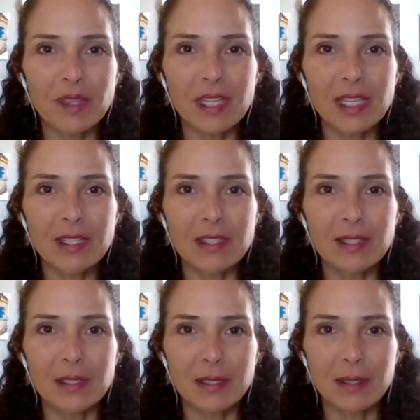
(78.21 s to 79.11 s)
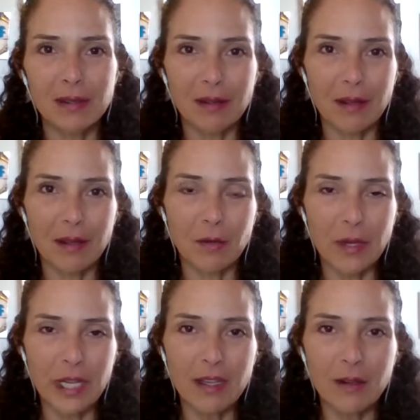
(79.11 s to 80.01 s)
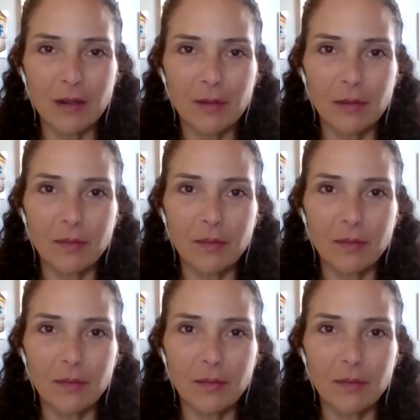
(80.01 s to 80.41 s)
this week